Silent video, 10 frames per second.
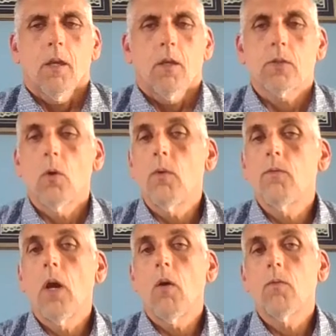So we've
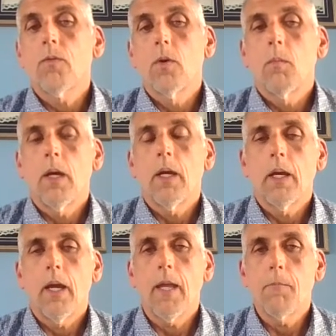gone from
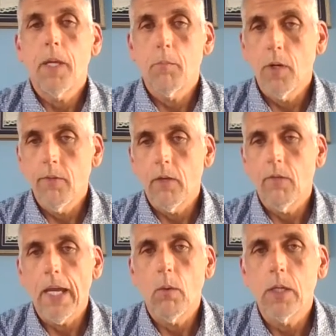a pit privy
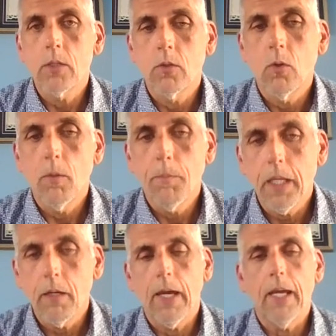evaluation to a
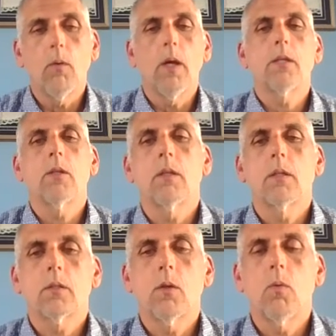pit evaluation.
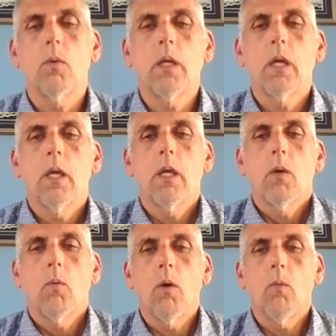So
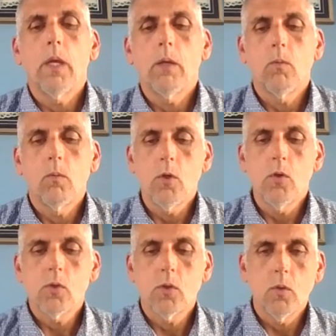what we
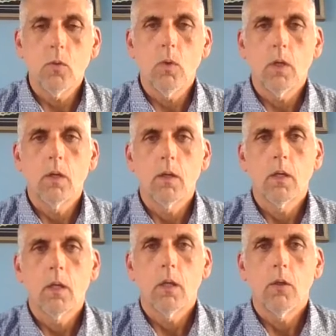used to
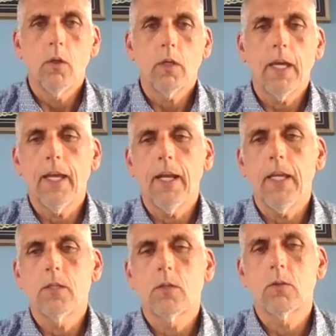look at
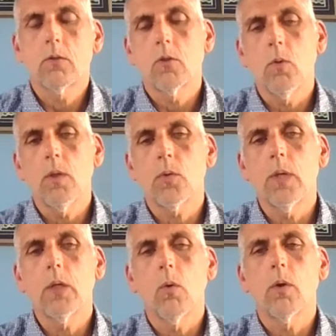a 2
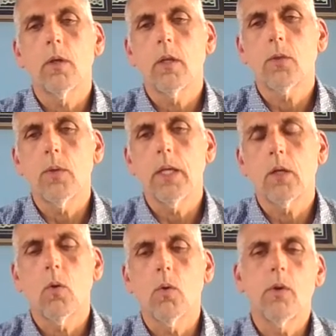3/4 to 3
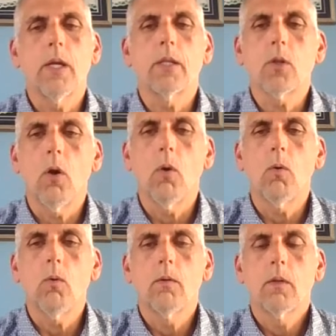1/4 inch hole,